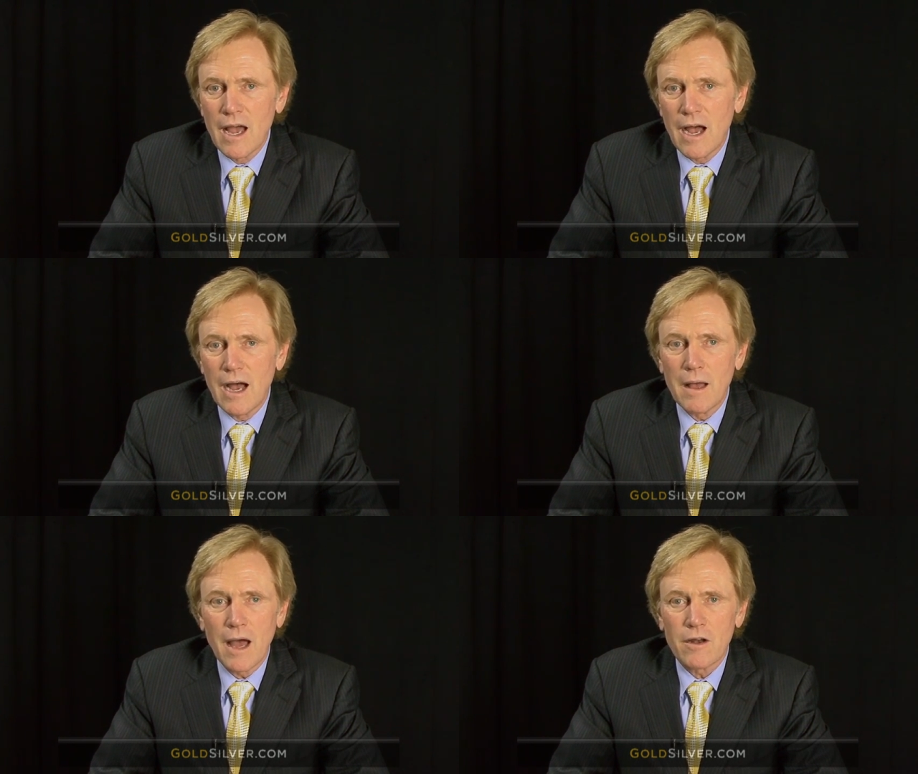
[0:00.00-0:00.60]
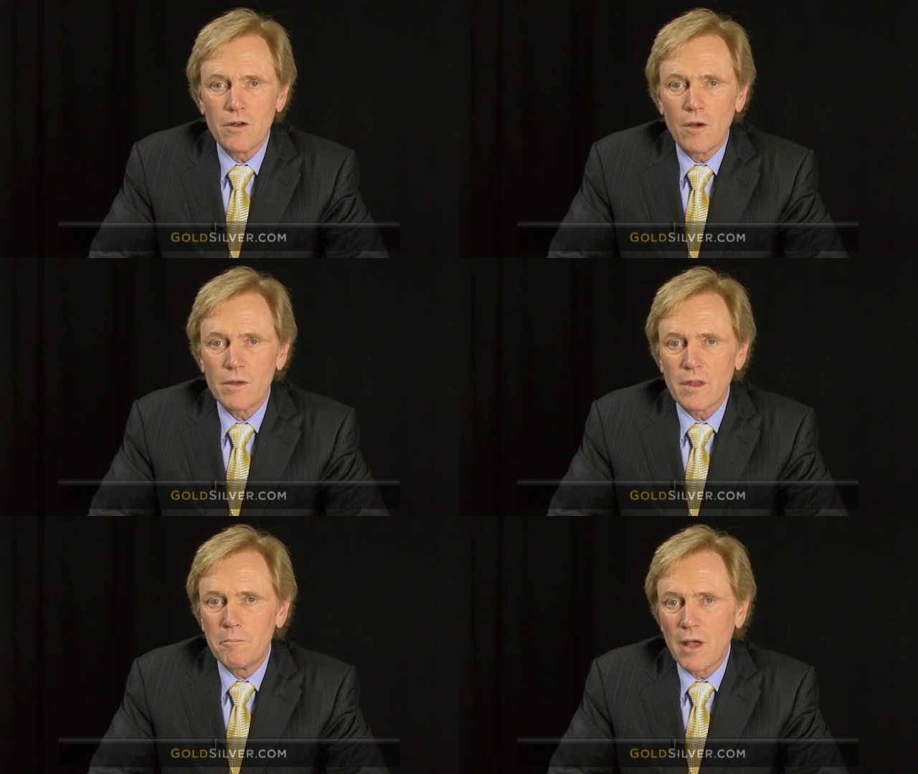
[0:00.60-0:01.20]
I don't know
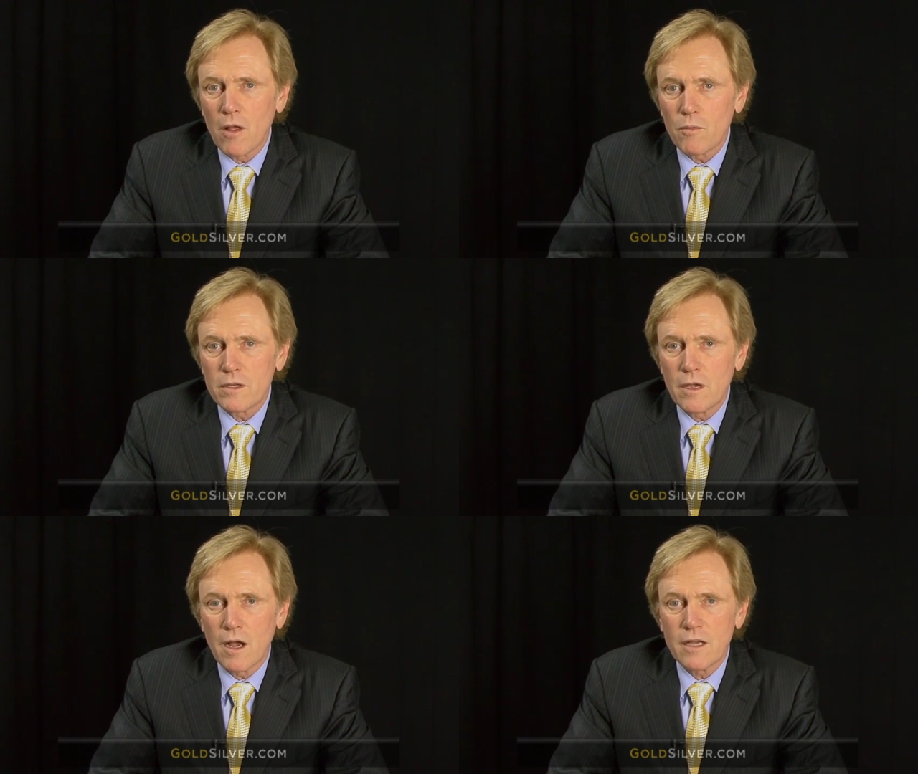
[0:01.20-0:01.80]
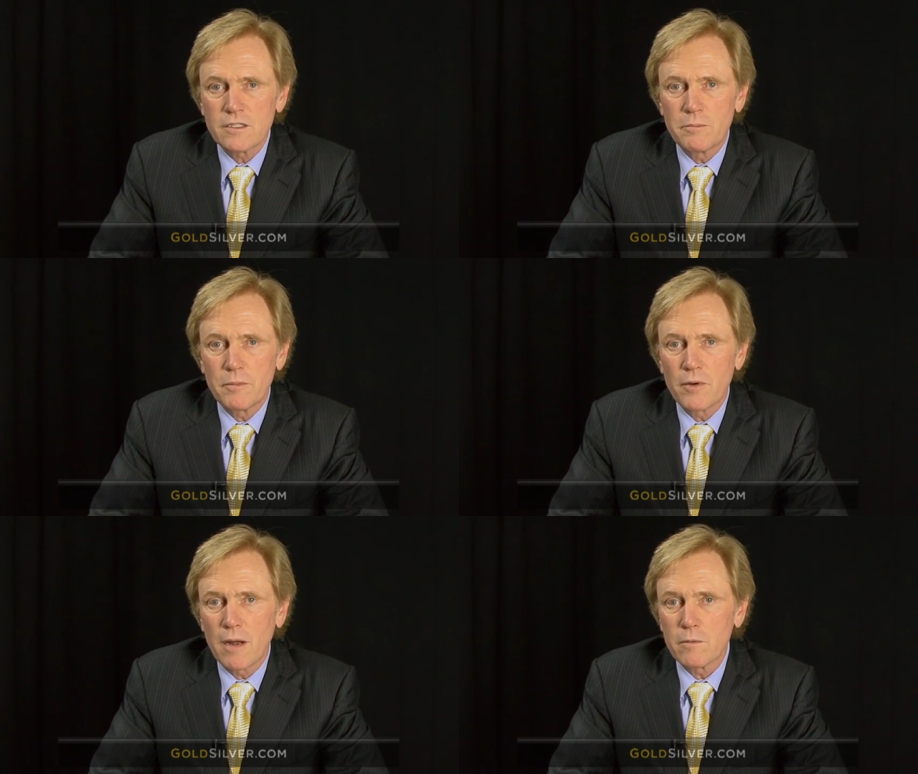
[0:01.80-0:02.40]
what the belt would cost,
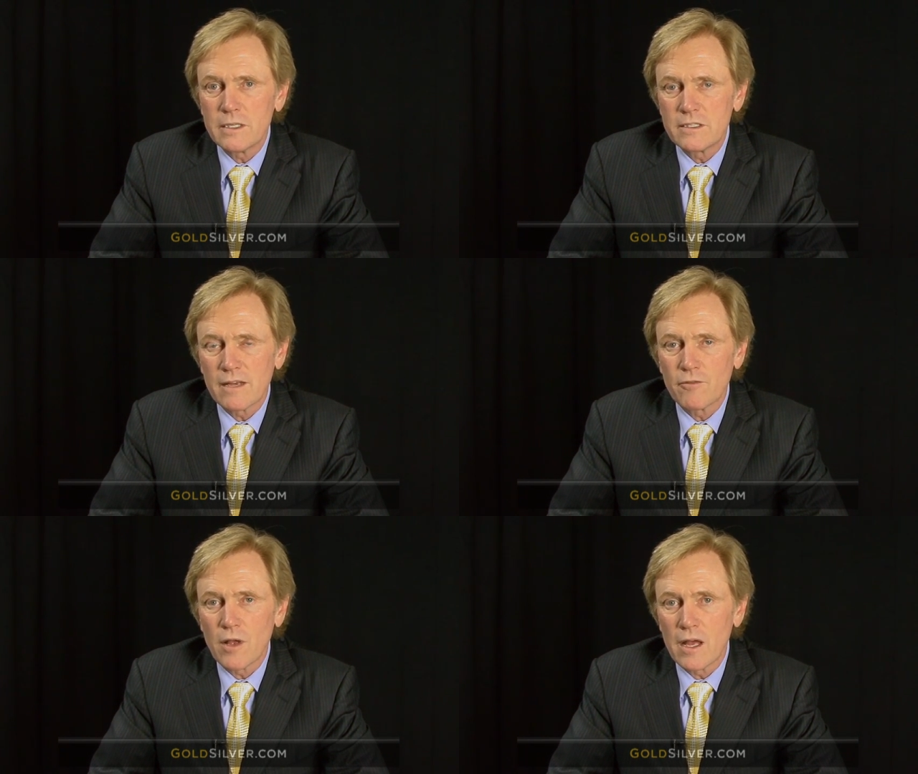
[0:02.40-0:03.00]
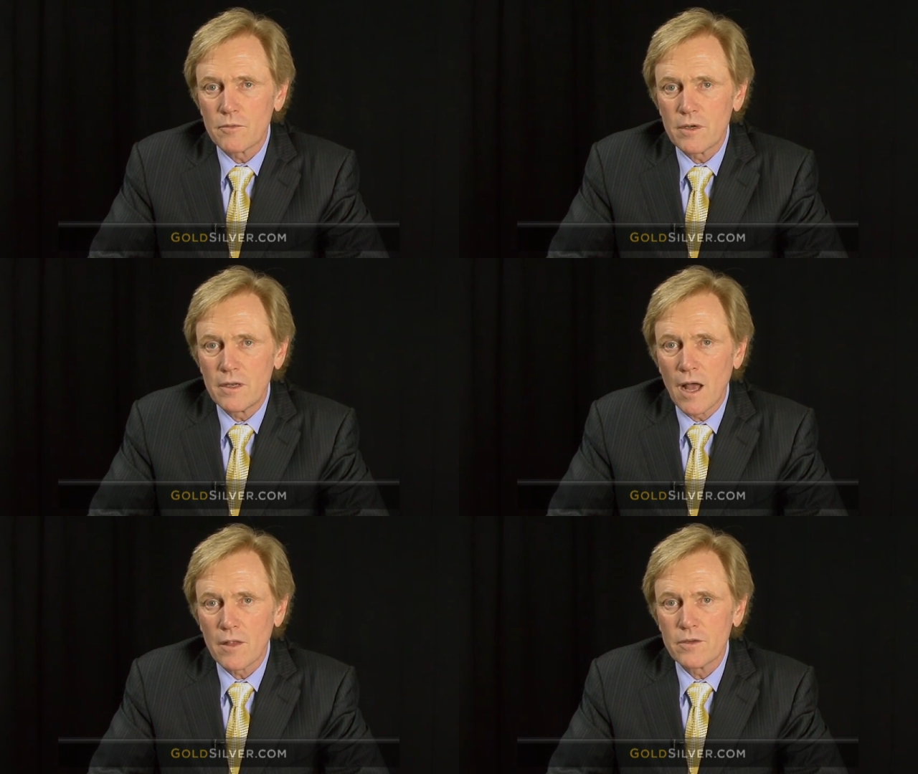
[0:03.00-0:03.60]
but probably several
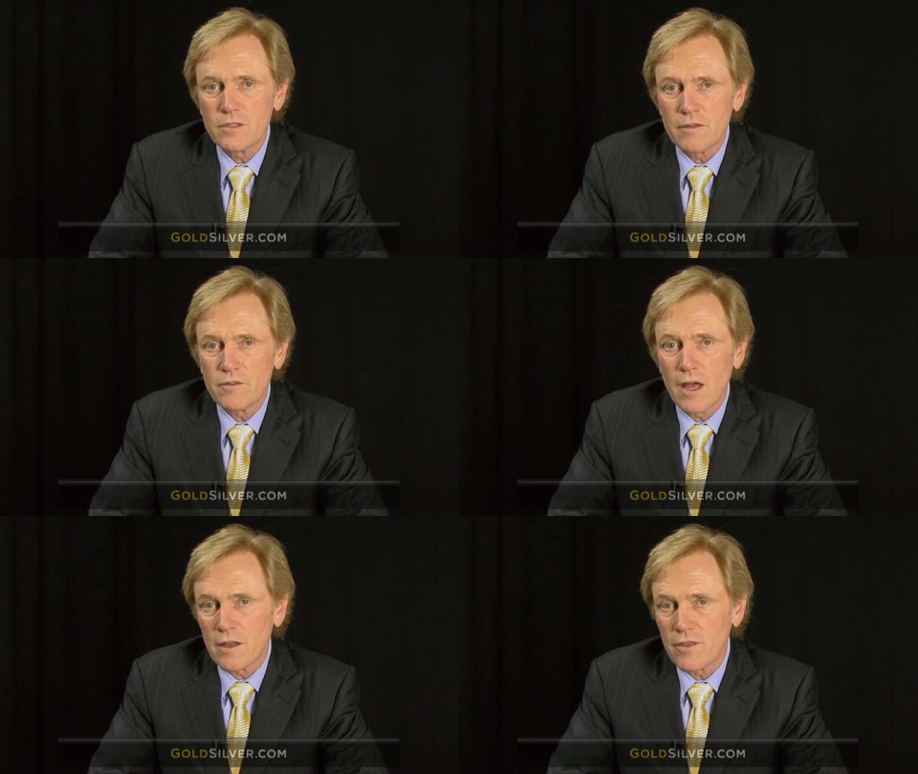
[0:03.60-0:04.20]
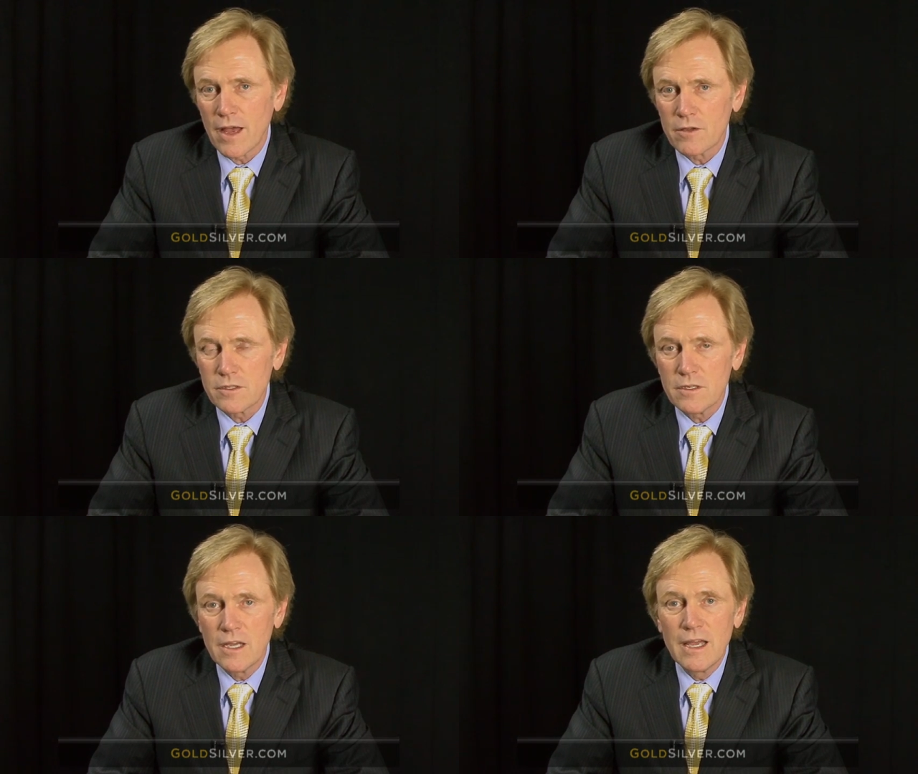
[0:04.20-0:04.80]
$100s, if not
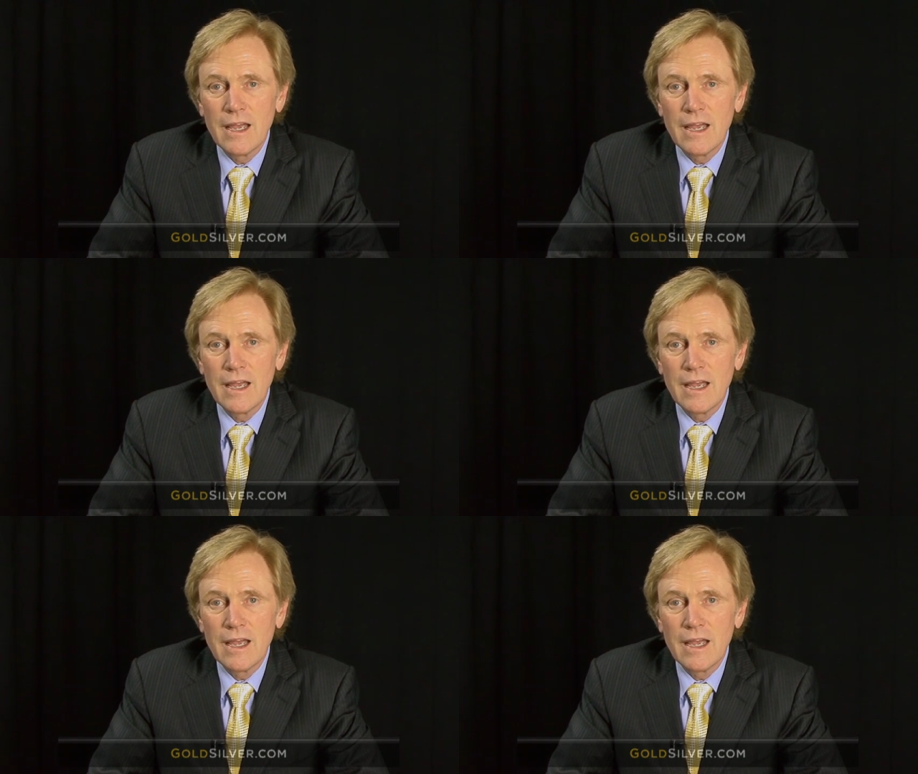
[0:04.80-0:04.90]
$1,000.